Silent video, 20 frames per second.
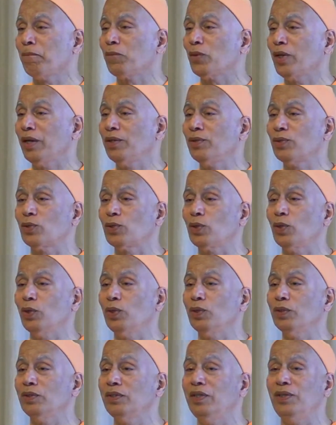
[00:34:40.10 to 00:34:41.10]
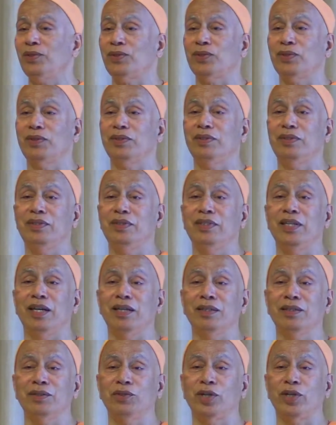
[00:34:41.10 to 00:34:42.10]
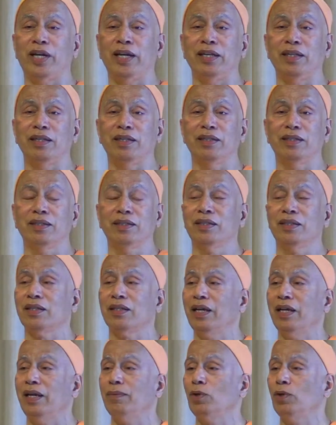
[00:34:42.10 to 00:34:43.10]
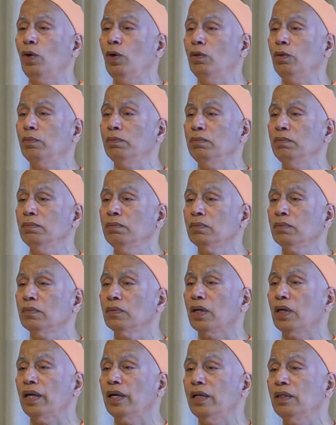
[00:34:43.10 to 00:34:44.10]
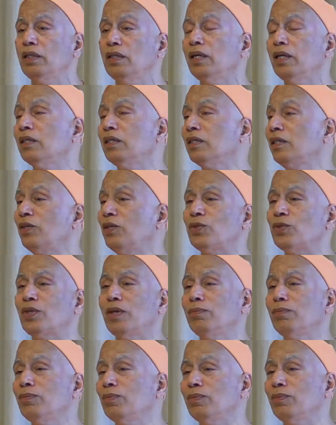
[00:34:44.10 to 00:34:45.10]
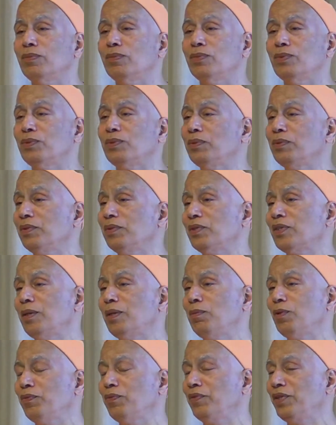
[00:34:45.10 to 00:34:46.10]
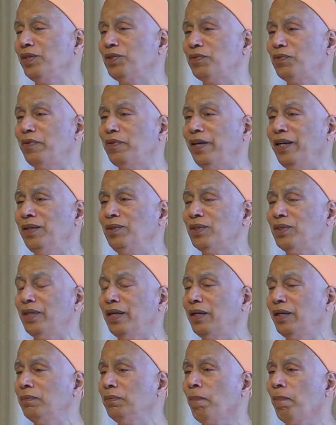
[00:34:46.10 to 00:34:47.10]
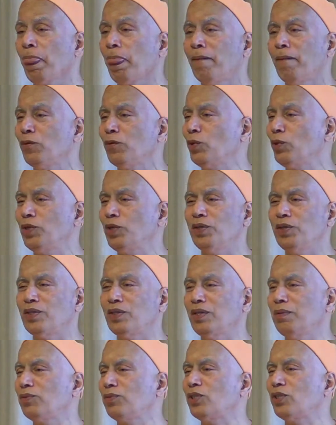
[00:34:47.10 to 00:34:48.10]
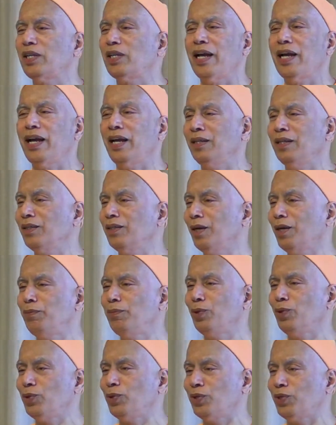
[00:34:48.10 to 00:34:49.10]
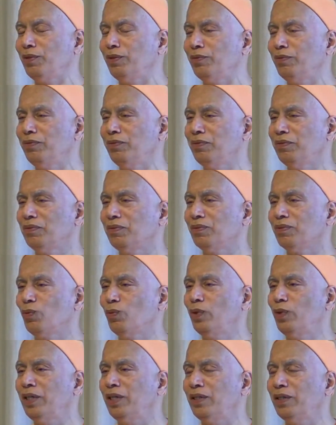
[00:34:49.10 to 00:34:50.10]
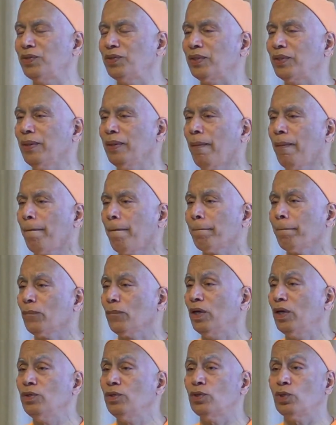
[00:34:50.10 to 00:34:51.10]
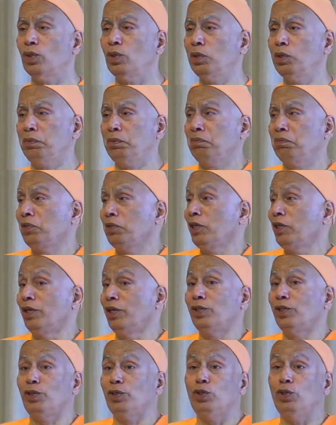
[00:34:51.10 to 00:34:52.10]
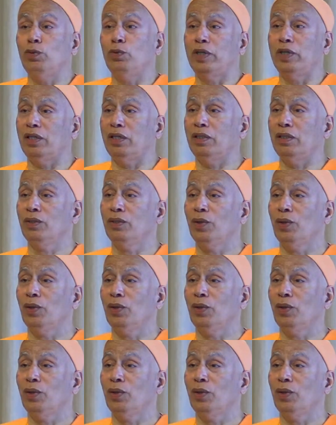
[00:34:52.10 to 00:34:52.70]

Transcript: And so this young child came home and he had heard some of his friends there using some slang, abusive words. And so he learned a new word.